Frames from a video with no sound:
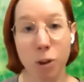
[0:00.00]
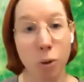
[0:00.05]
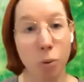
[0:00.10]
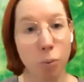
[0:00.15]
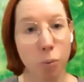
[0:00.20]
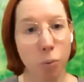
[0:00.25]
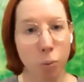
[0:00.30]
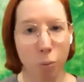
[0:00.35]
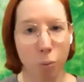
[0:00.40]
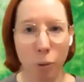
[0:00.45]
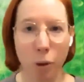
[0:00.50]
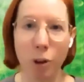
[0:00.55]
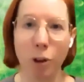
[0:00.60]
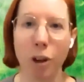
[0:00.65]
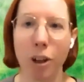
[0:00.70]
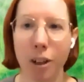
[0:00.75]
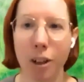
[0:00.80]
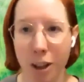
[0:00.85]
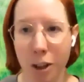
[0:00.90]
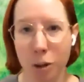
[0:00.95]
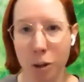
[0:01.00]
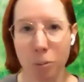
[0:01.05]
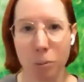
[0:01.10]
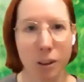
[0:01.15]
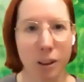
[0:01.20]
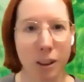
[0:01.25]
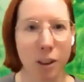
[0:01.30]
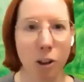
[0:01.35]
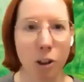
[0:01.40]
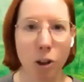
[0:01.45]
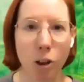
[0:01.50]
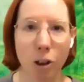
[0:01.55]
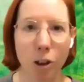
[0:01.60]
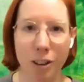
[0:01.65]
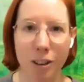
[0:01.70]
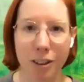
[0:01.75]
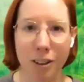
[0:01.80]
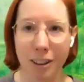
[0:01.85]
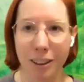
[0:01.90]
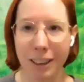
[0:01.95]
So we're not 100%
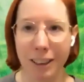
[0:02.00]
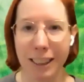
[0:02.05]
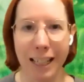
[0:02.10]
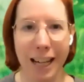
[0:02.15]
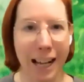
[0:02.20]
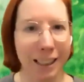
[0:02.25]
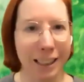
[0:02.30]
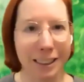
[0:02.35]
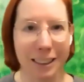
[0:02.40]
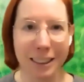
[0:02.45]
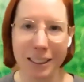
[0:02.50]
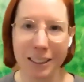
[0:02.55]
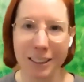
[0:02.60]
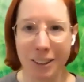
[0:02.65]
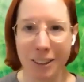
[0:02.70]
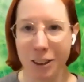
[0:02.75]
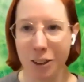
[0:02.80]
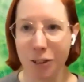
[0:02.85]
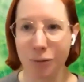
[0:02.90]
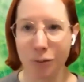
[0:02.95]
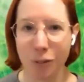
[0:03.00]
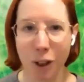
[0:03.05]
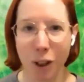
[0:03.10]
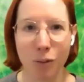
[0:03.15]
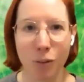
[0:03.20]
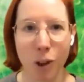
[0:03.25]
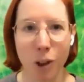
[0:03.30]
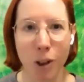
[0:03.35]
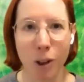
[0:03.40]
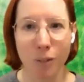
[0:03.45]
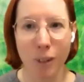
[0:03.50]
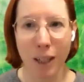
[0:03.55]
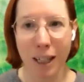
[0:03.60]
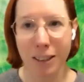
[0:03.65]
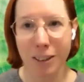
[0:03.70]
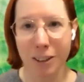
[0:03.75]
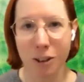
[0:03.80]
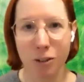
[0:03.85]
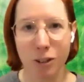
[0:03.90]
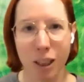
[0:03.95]
across the legalities of all of
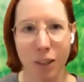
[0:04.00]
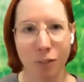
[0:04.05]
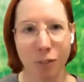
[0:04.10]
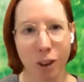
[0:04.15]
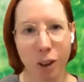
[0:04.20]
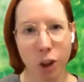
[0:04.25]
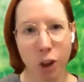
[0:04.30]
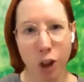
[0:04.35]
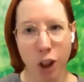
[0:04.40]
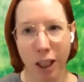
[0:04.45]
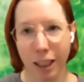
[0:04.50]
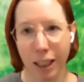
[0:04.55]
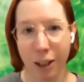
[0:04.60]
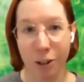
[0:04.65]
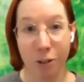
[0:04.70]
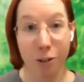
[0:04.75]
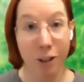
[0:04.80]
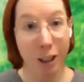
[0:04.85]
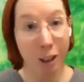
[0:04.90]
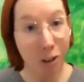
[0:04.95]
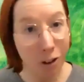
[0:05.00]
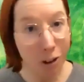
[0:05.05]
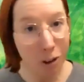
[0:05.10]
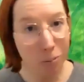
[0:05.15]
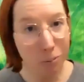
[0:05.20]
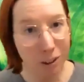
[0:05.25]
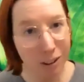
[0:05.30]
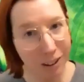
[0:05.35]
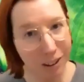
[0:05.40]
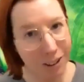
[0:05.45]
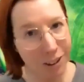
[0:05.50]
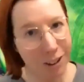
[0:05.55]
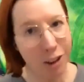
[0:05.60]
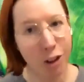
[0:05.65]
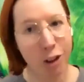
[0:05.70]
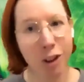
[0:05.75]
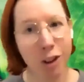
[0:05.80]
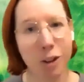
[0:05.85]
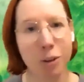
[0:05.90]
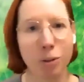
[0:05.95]
that. So definitely check out their terms and
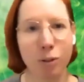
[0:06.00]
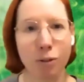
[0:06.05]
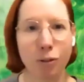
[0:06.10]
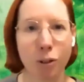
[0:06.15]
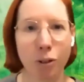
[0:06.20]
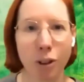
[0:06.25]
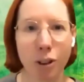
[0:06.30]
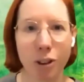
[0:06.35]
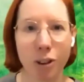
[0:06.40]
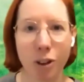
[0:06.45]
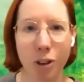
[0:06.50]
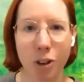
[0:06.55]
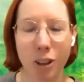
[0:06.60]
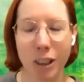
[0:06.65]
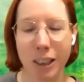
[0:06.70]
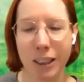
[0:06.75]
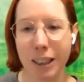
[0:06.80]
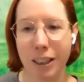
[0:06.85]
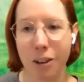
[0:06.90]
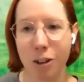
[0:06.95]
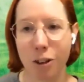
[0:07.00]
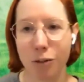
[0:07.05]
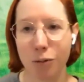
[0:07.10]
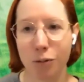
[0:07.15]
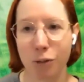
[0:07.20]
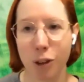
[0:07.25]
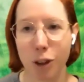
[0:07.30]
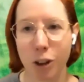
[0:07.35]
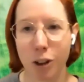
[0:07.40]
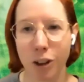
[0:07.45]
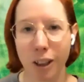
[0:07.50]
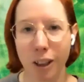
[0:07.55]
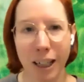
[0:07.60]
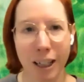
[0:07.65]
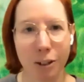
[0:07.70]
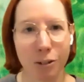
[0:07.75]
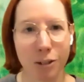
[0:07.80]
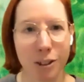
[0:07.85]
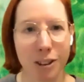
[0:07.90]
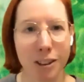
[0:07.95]
conditions before turning that on for your
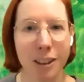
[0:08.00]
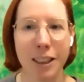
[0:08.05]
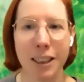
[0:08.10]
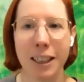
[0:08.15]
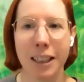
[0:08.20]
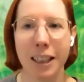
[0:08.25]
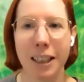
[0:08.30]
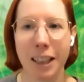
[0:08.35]
account.